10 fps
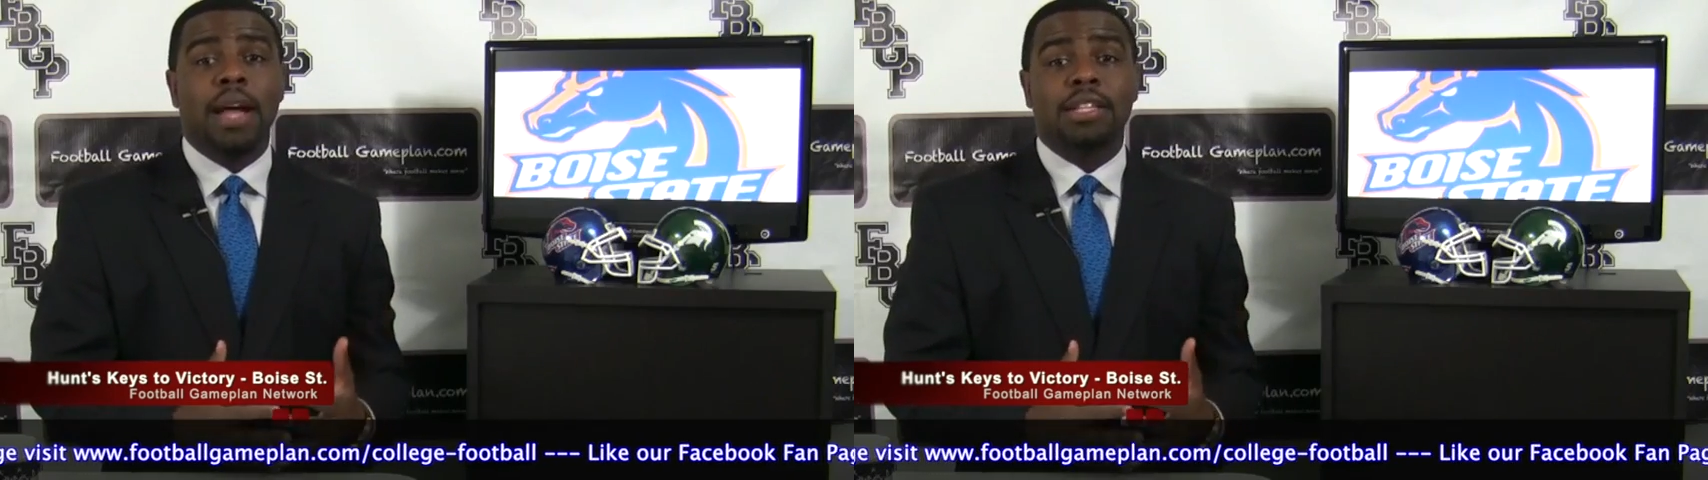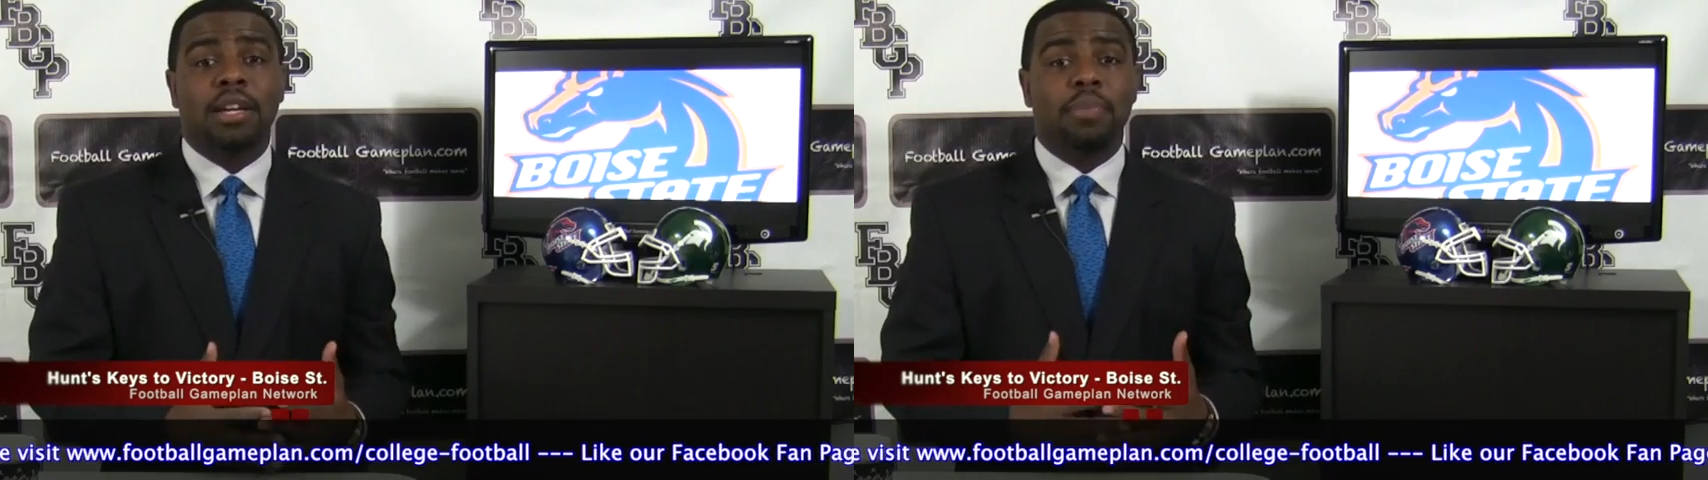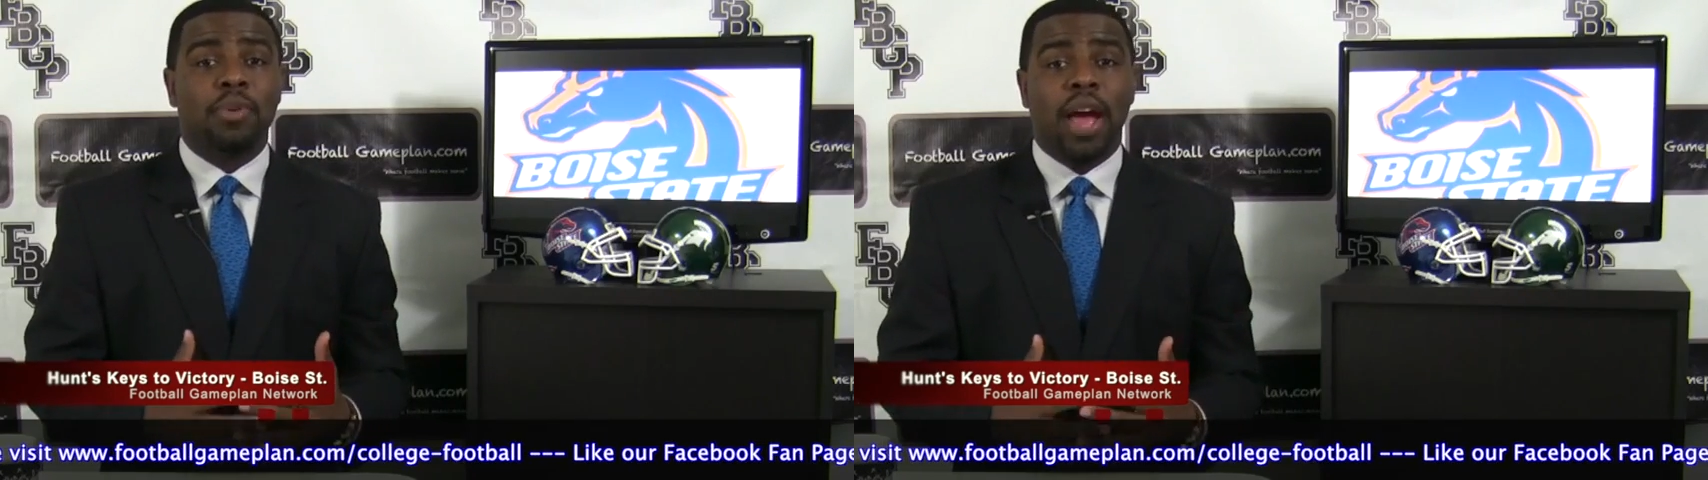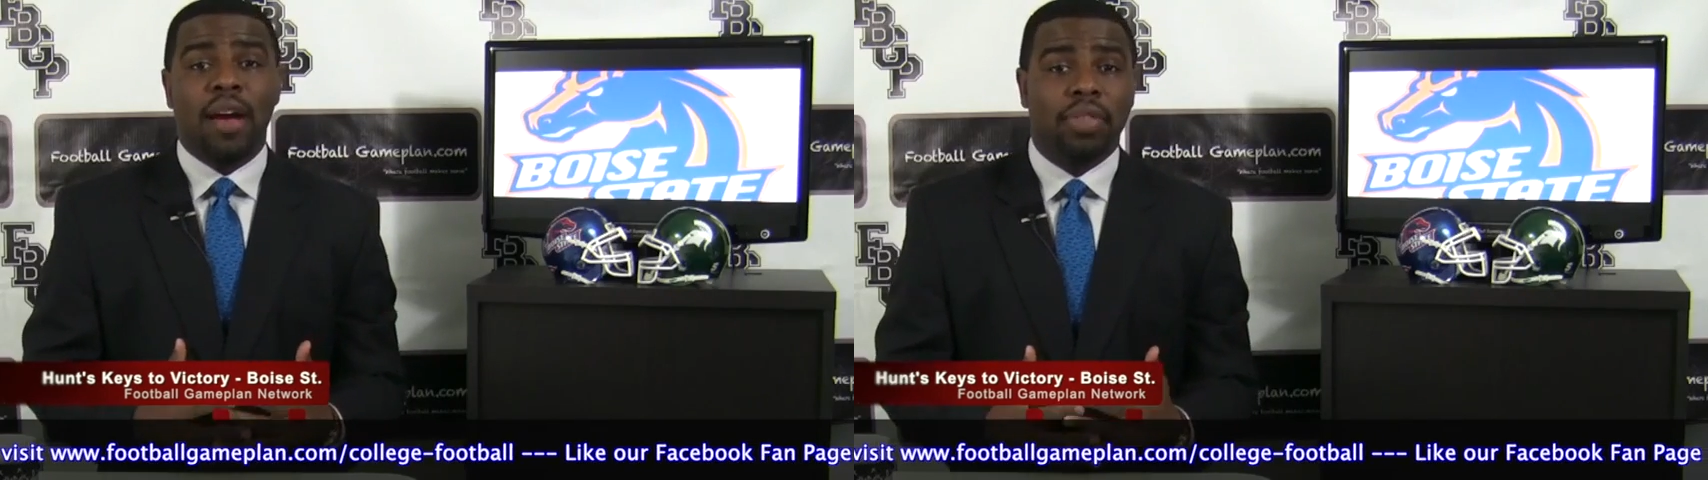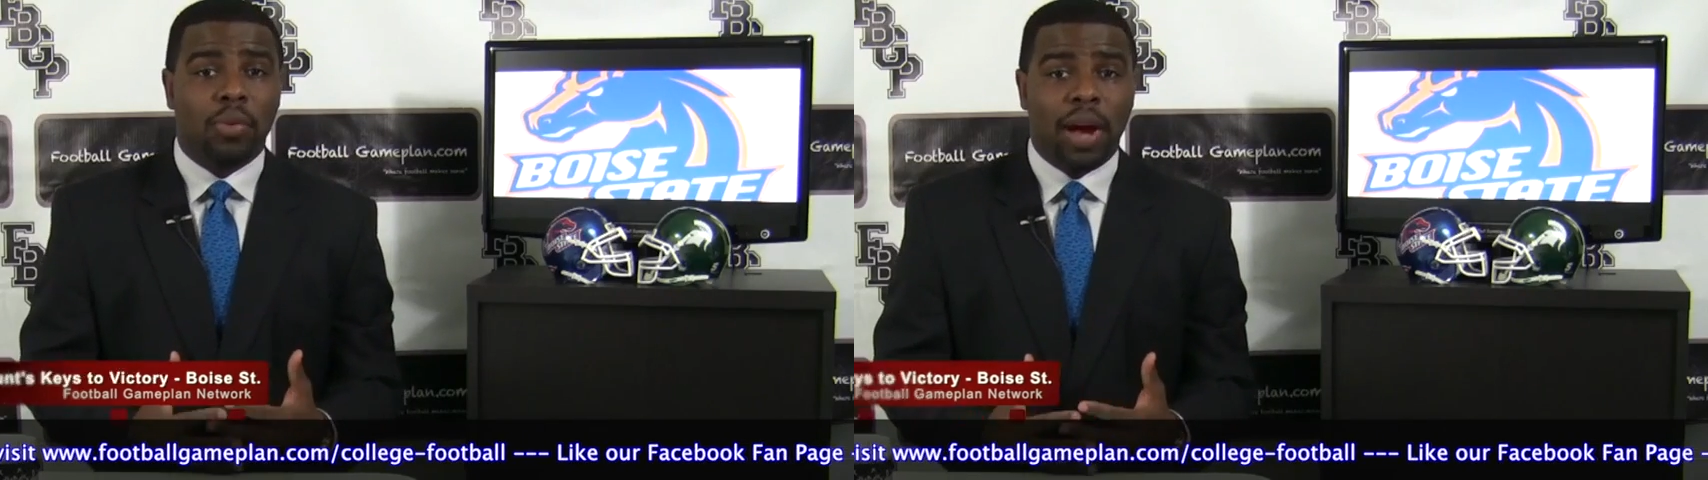matchup you
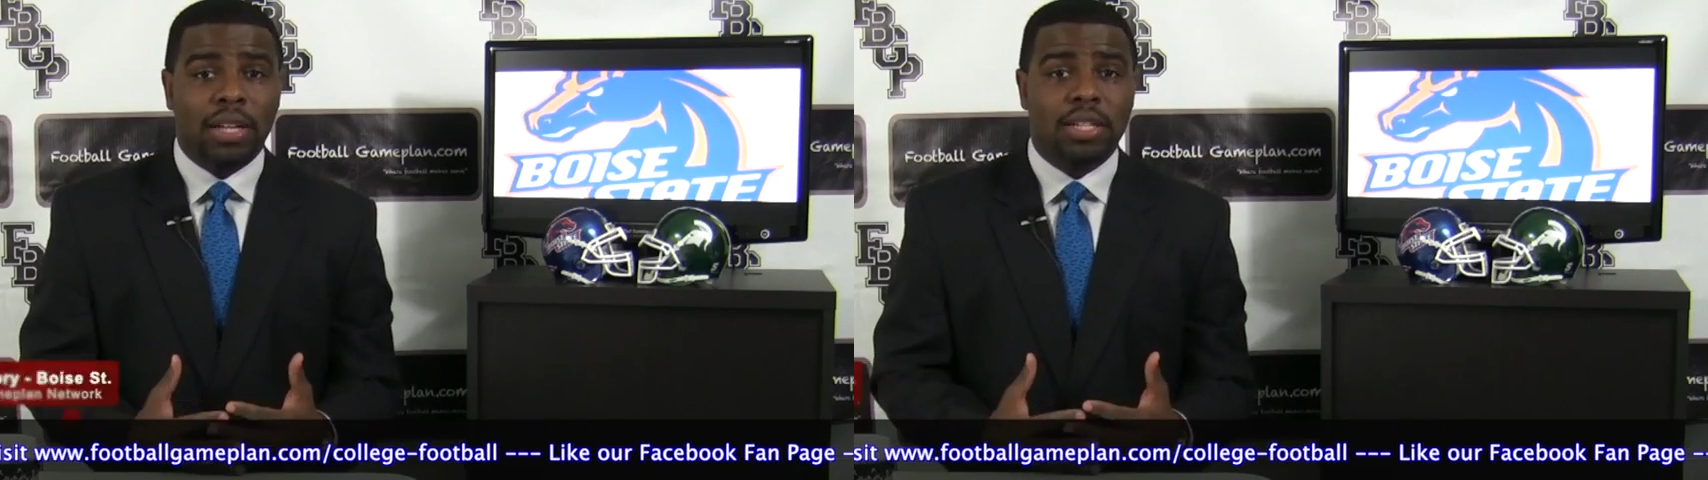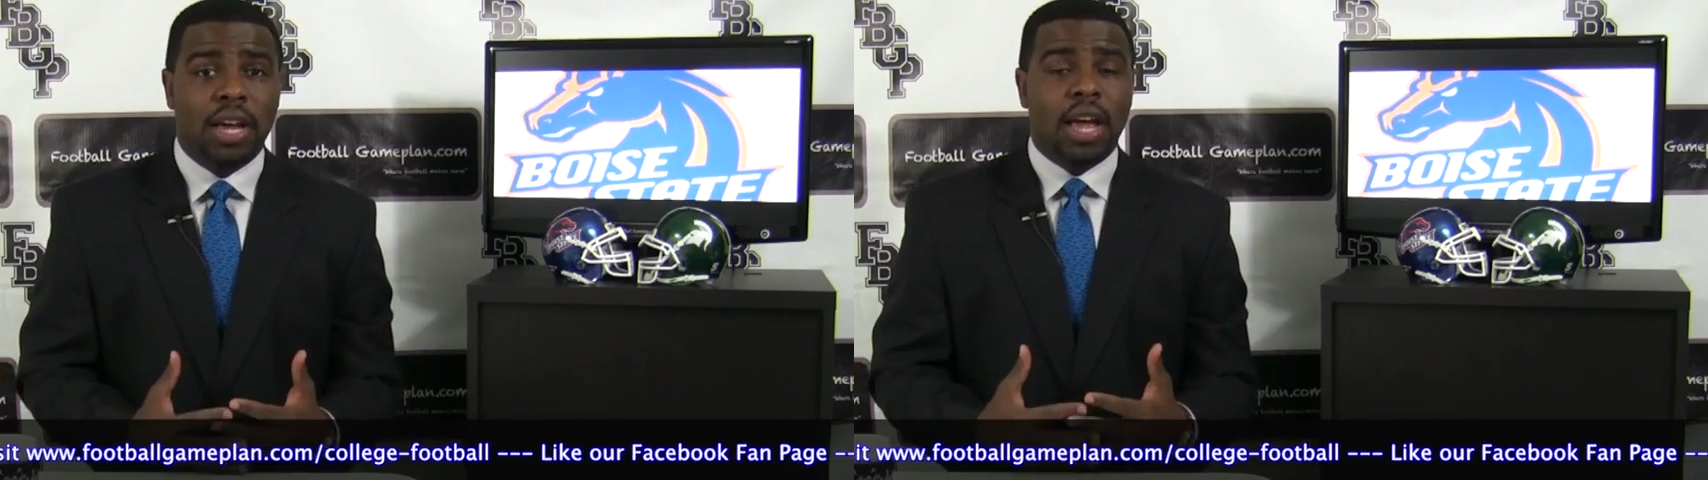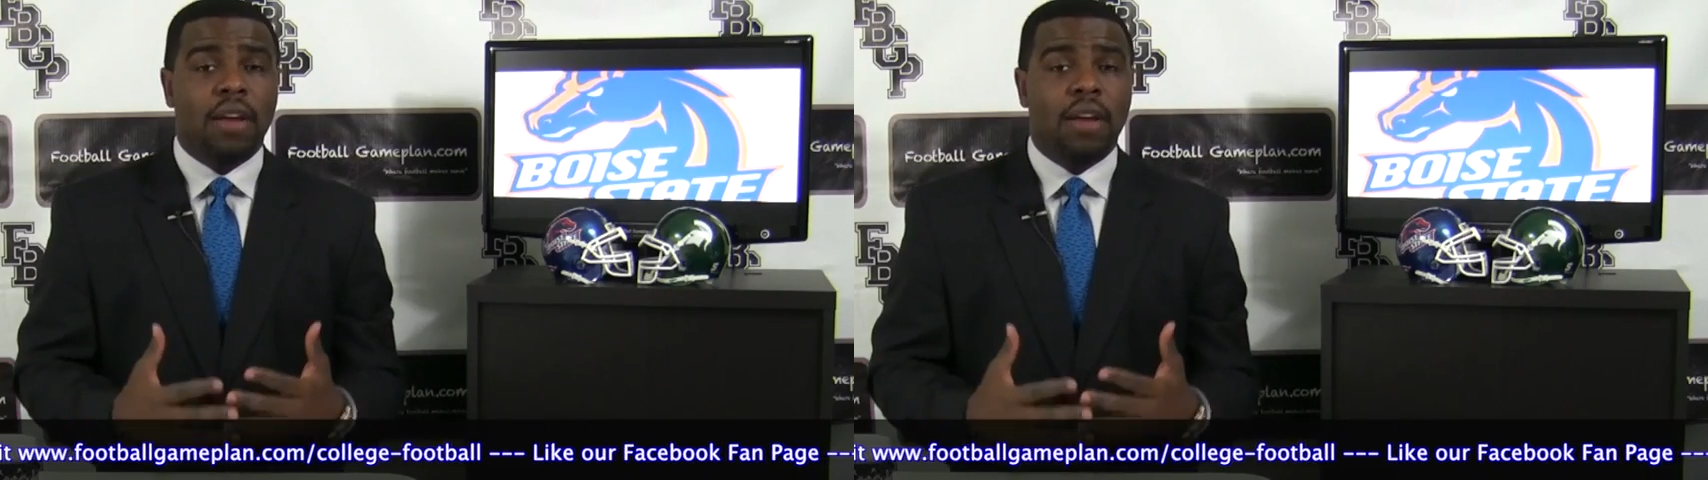have to watch.